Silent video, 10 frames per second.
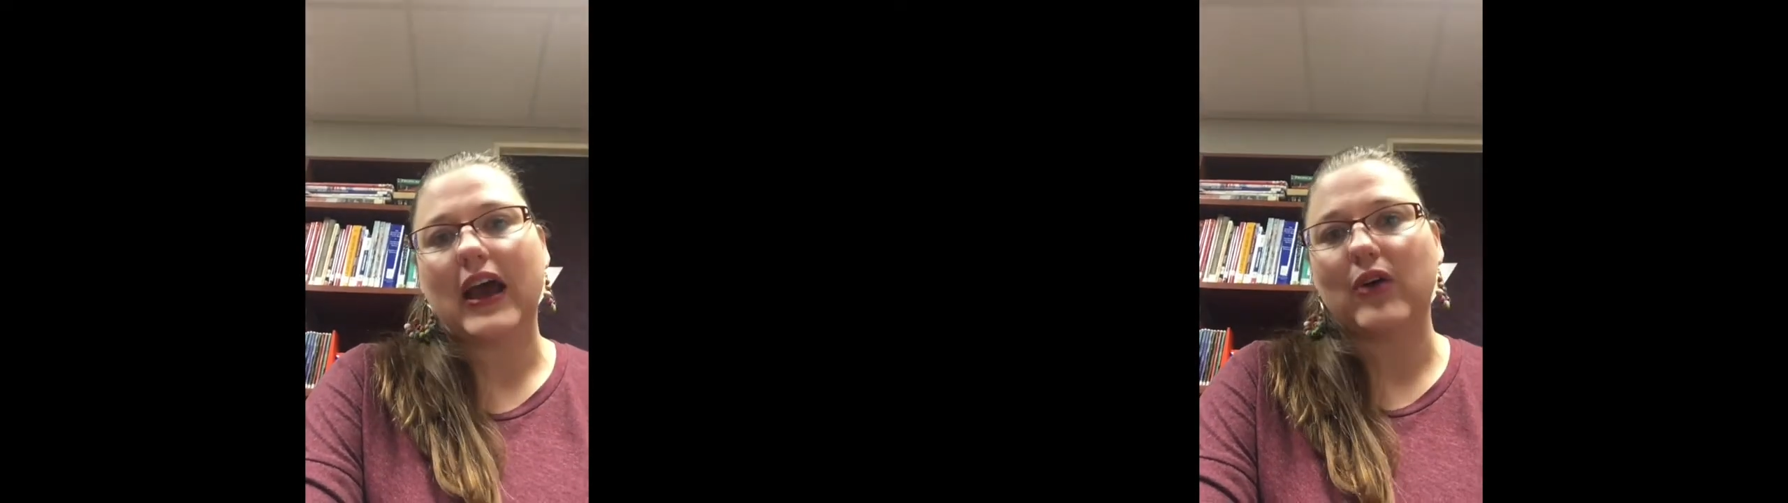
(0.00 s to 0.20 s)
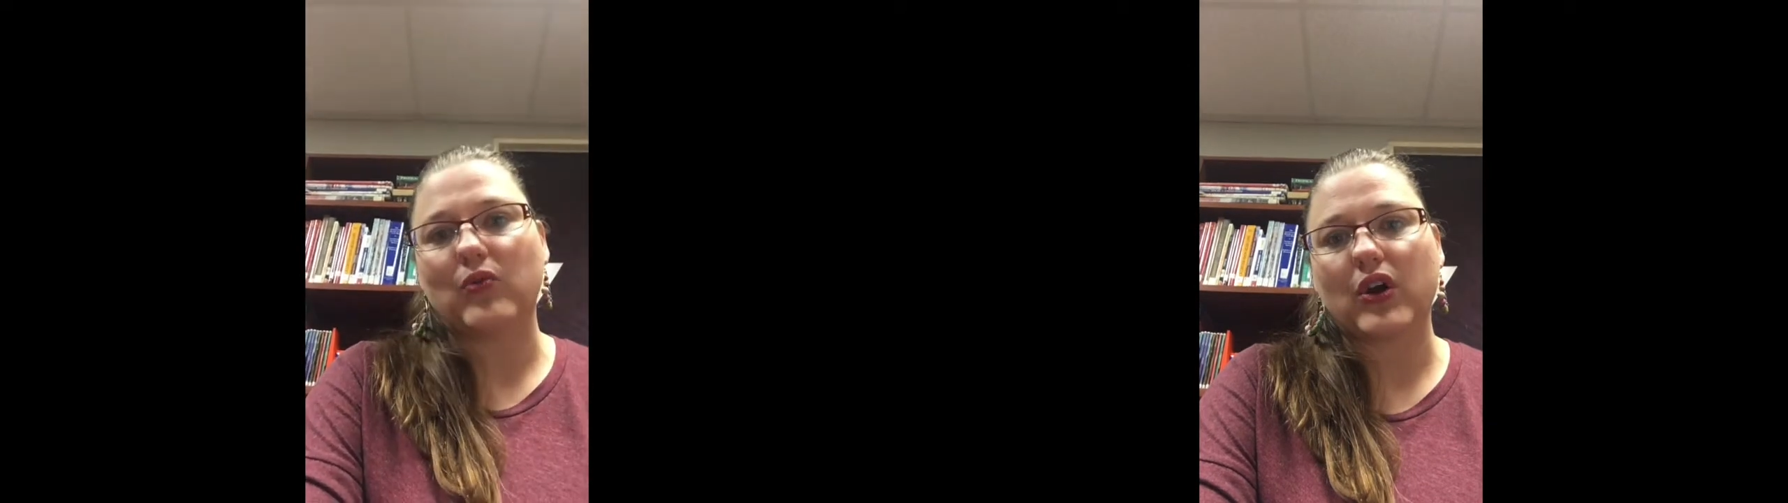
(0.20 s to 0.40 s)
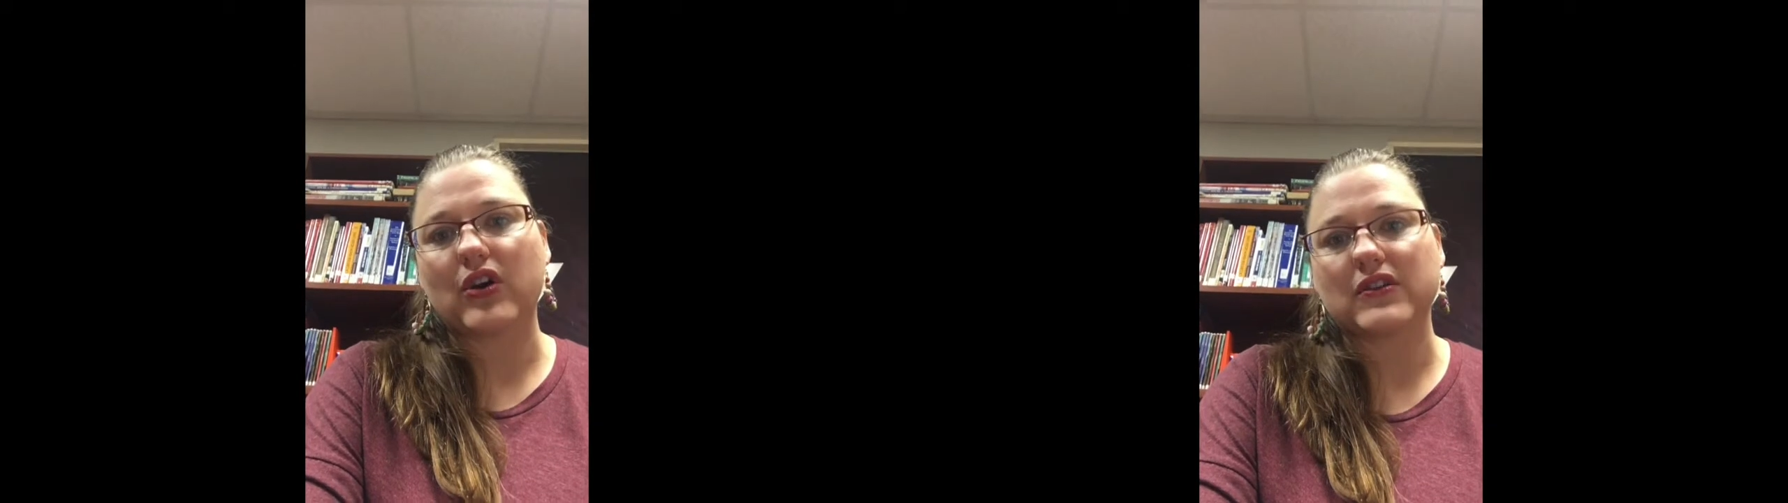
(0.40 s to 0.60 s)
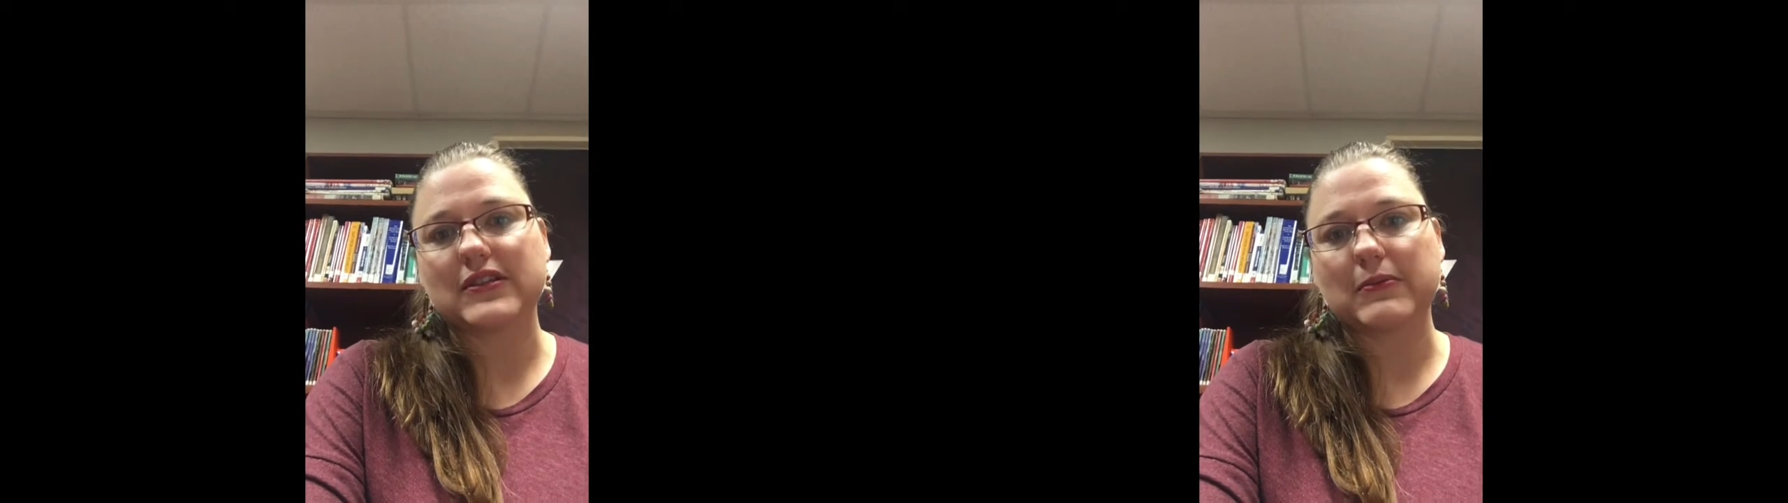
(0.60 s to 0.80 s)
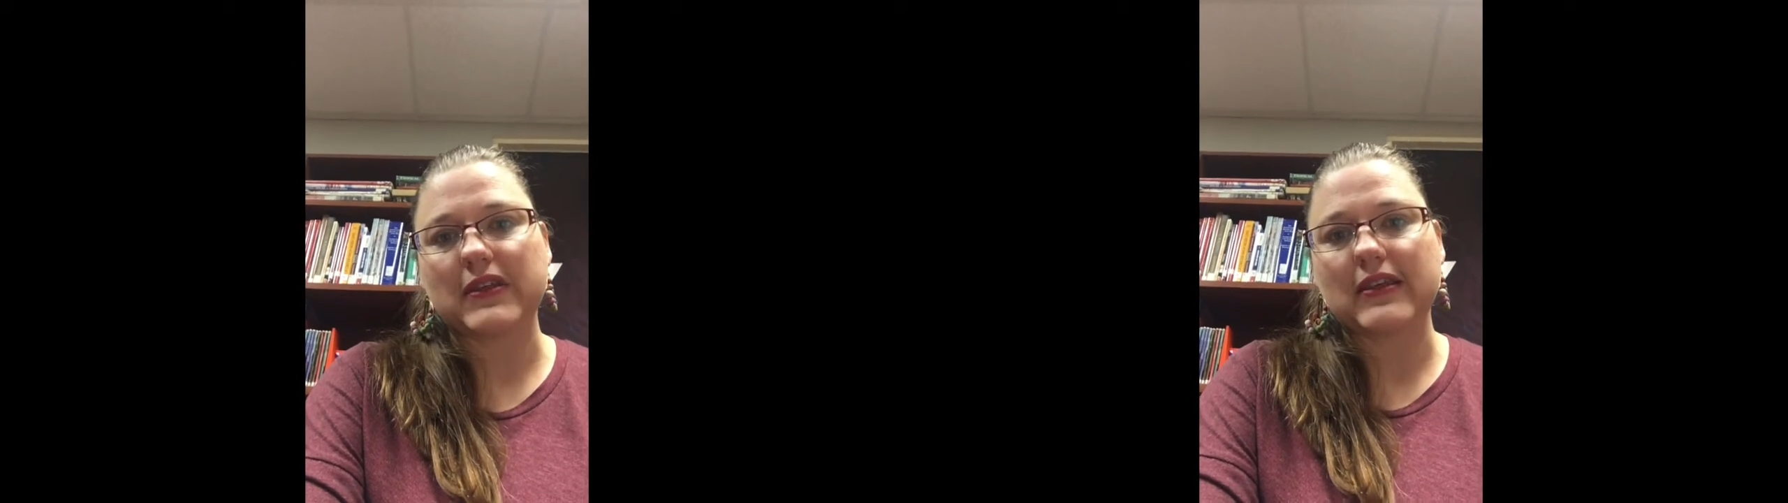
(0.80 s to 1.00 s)
and work on
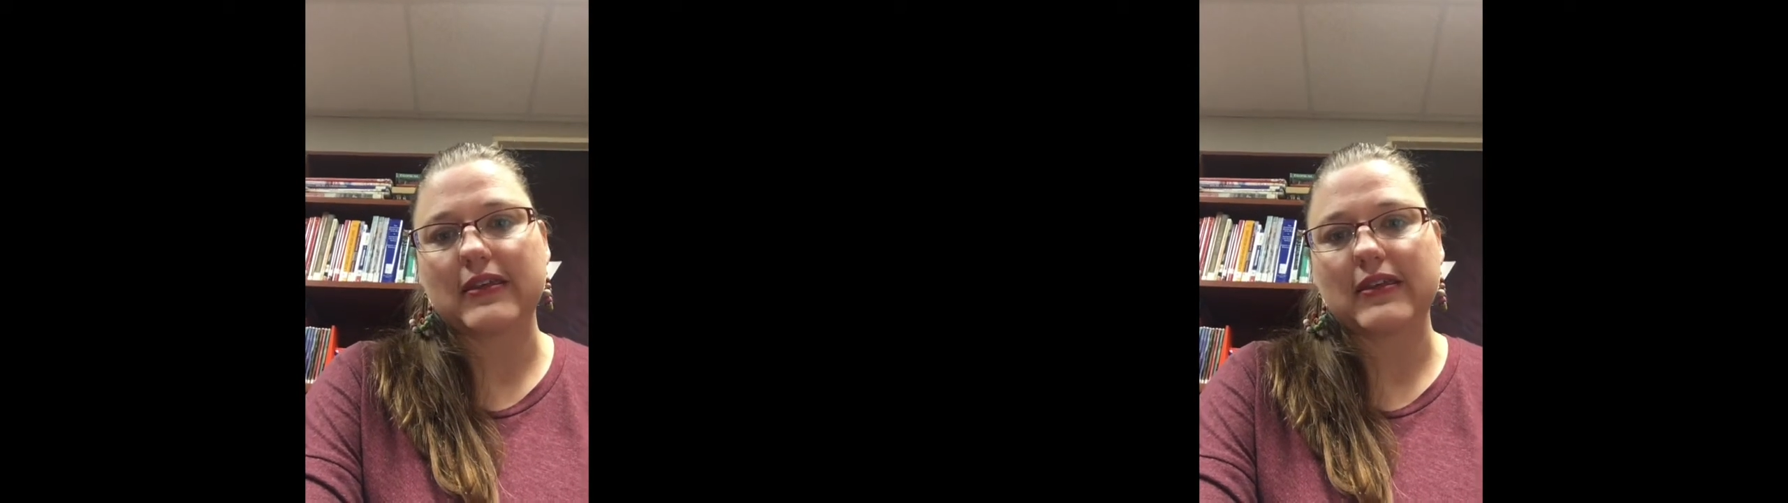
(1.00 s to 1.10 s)
some of the